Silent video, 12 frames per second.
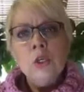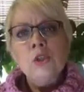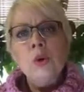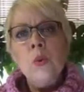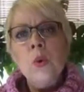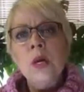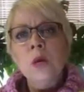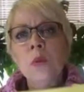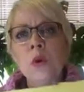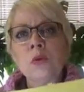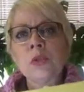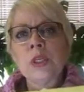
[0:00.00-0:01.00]
So where
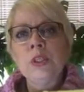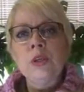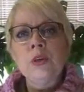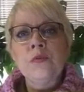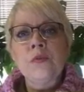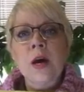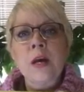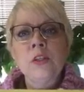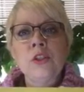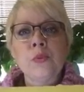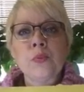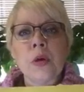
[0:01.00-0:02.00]
mostly do you
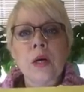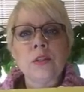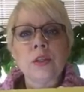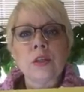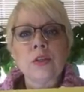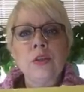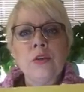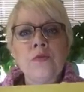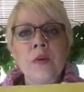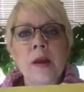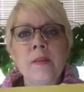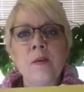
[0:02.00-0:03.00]
find your projects? Do you
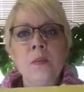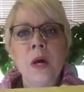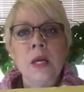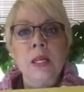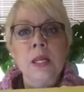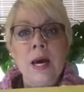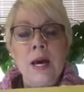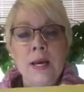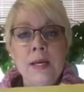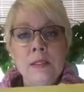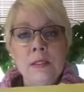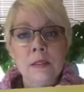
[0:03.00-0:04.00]
find them
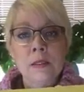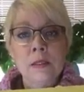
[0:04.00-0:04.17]
online?